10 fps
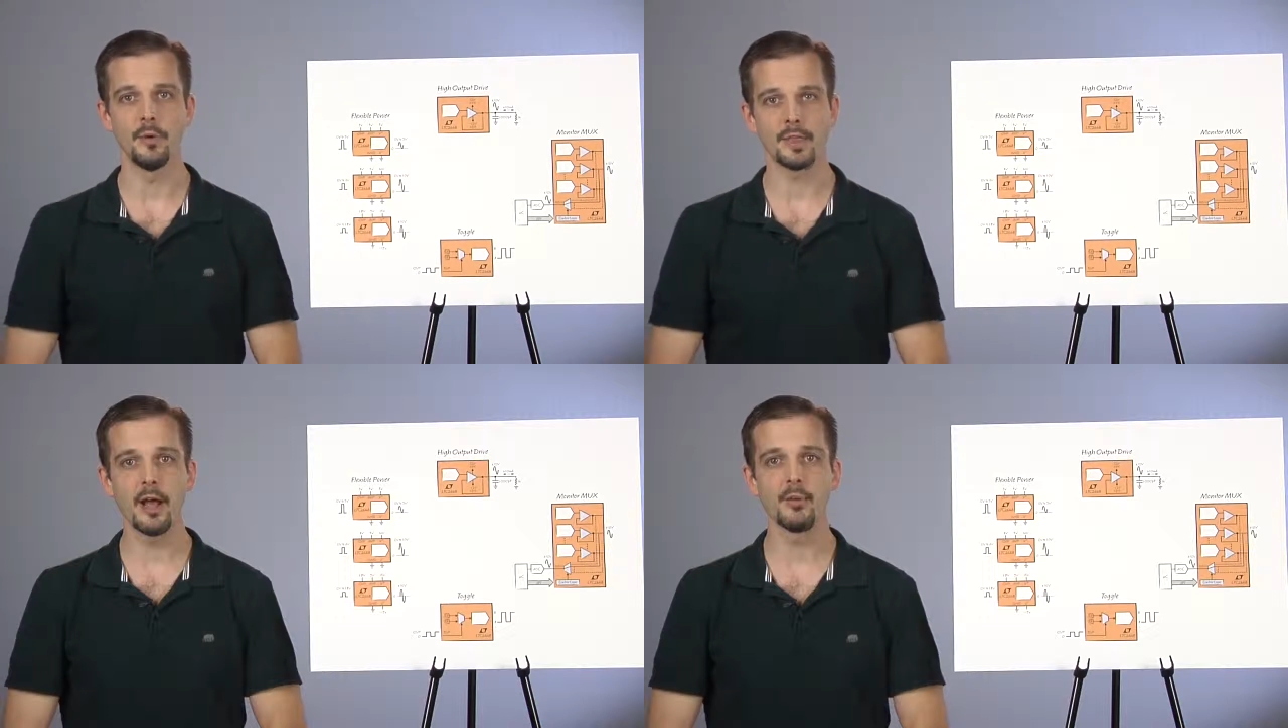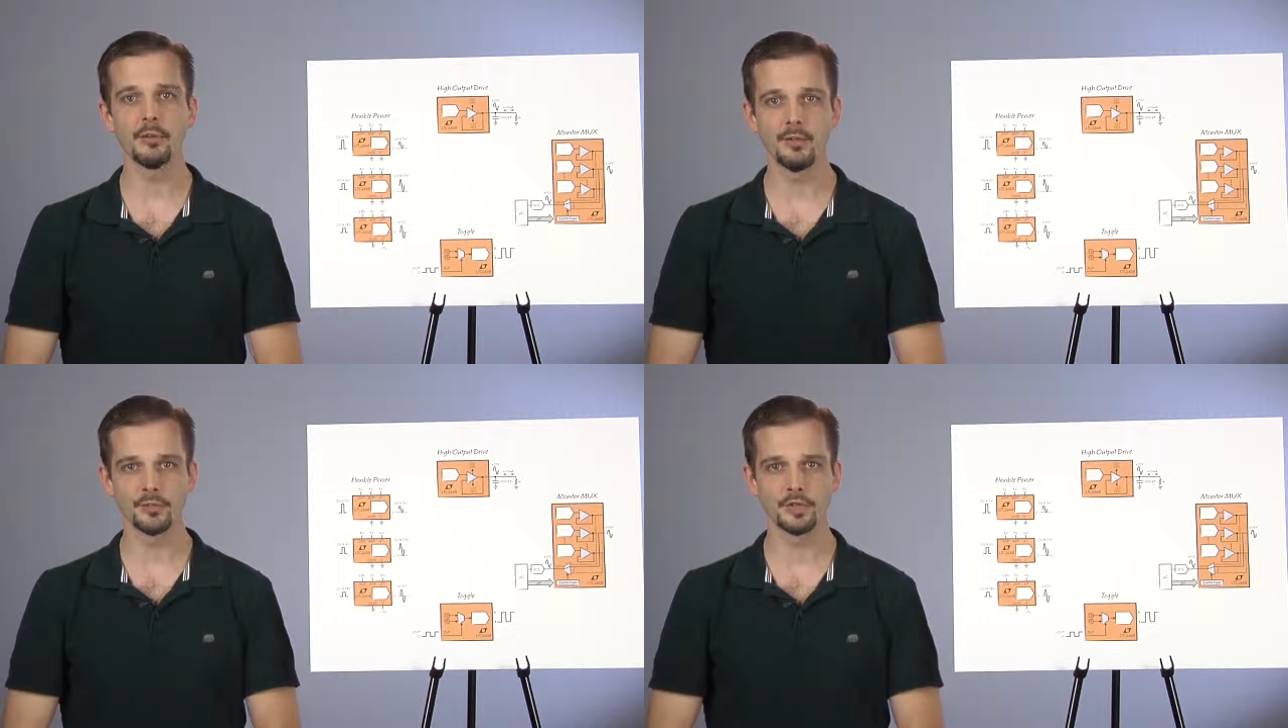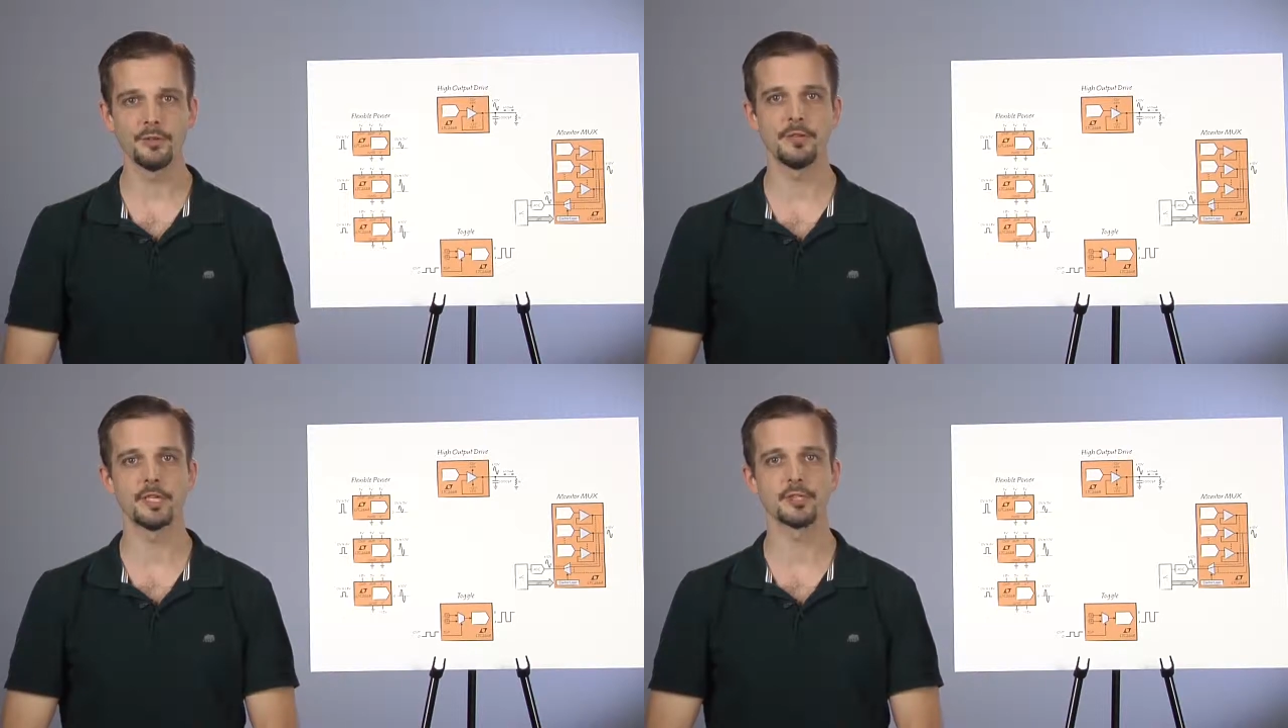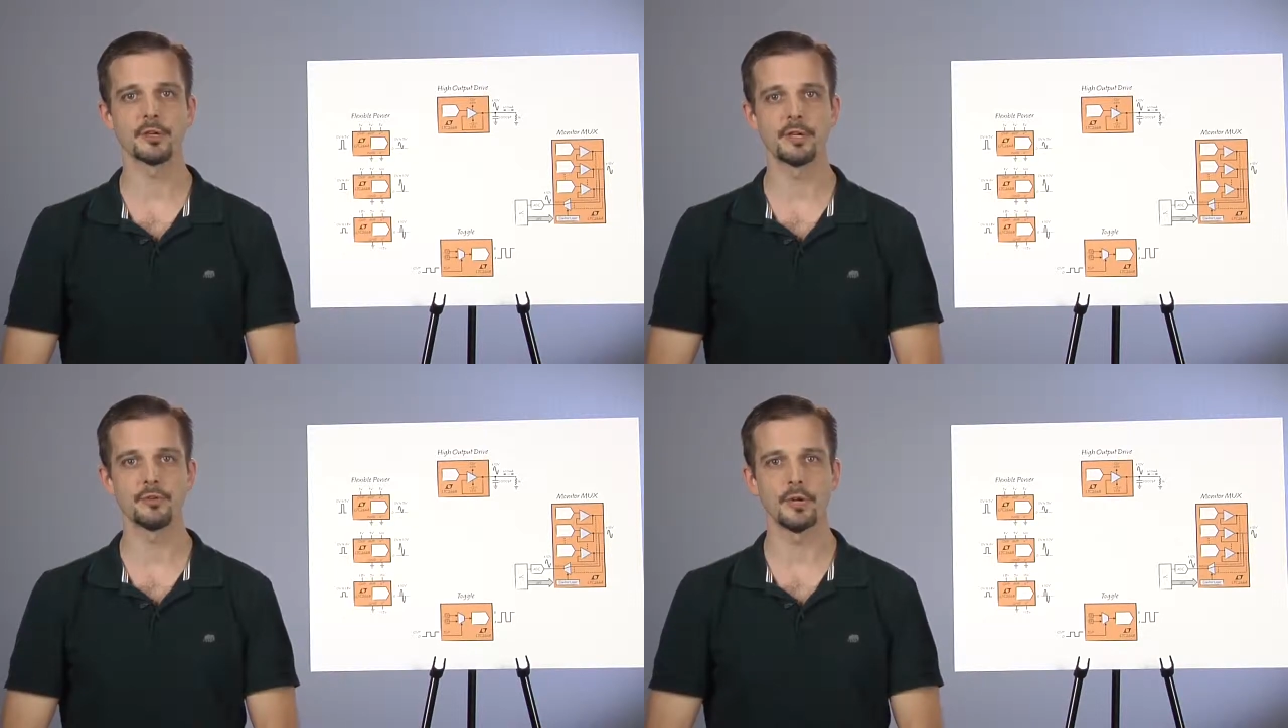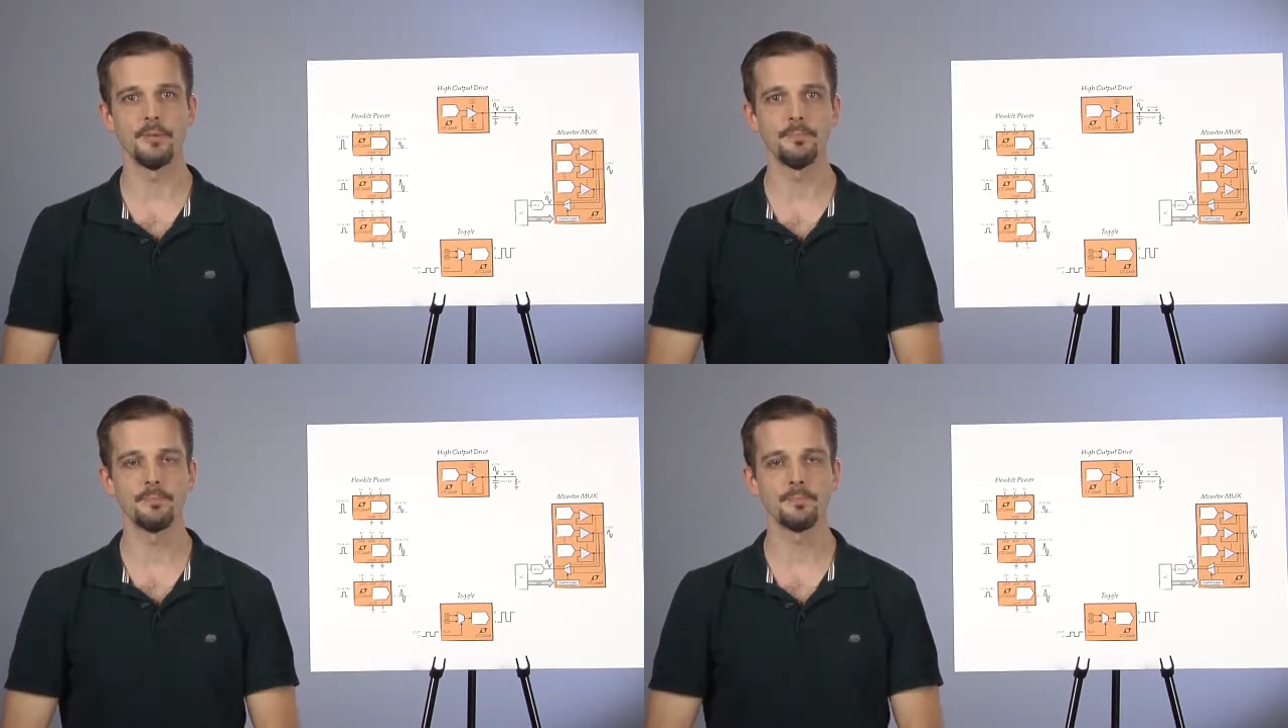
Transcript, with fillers: without level shifting circuitry.